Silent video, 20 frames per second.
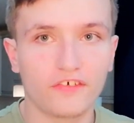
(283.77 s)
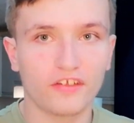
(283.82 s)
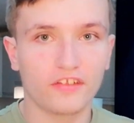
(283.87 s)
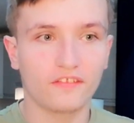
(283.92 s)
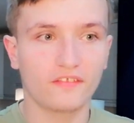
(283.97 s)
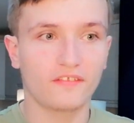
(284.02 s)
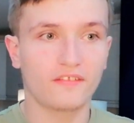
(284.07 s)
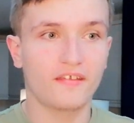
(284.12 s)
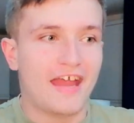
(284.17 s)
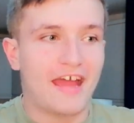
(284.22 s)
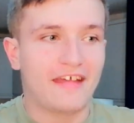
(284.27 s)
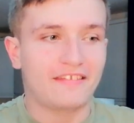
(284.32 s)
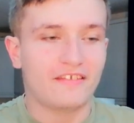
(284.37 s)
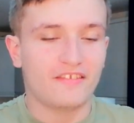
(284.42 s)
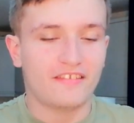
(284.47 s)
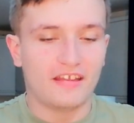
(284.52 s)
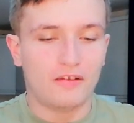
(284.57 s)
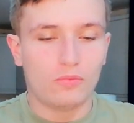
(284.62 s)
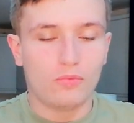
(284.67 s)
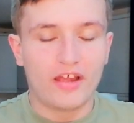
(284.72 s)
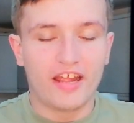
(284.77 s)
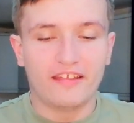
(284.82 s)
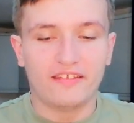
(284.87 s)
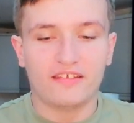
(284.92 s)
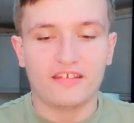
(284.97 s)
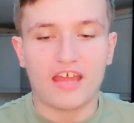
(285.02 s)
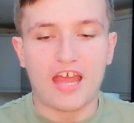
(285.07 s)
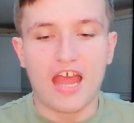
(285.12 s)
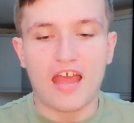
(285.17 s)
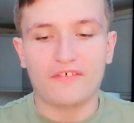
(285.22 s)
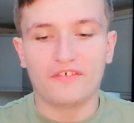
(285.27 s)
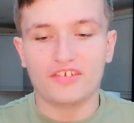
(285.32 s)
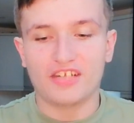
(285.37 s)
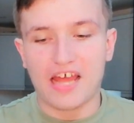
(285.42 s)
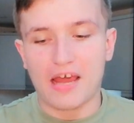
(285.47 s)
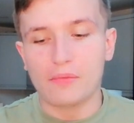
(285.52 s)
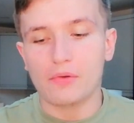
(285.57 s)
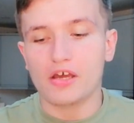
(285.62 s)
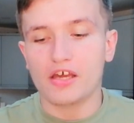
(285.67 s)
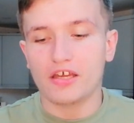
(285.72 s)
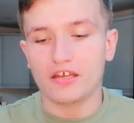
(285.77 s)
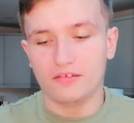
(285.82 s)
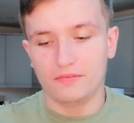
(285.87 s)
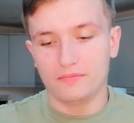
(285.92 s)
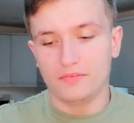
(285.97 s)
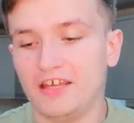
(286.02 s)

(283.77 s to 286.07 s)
And as I was like waiting half an hour,